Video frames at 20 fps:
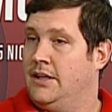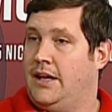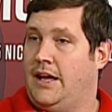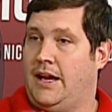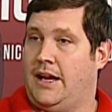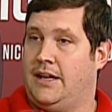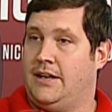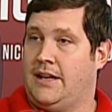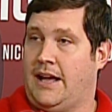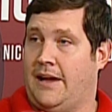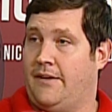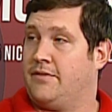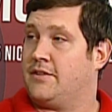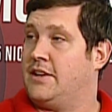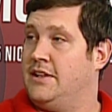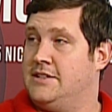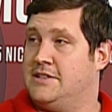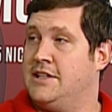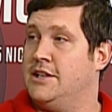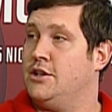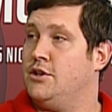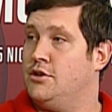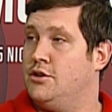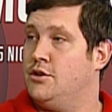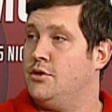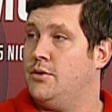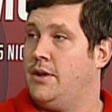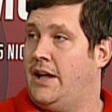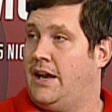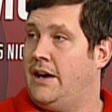and have continued to
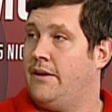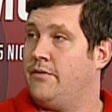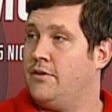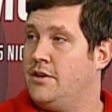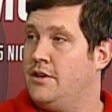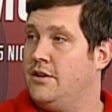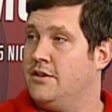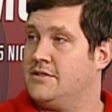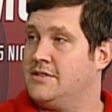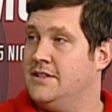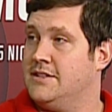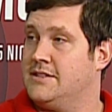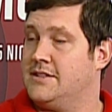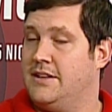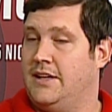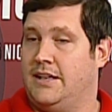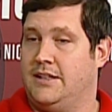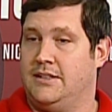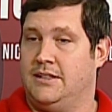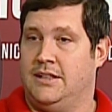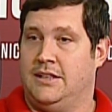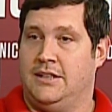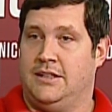do that every year since then.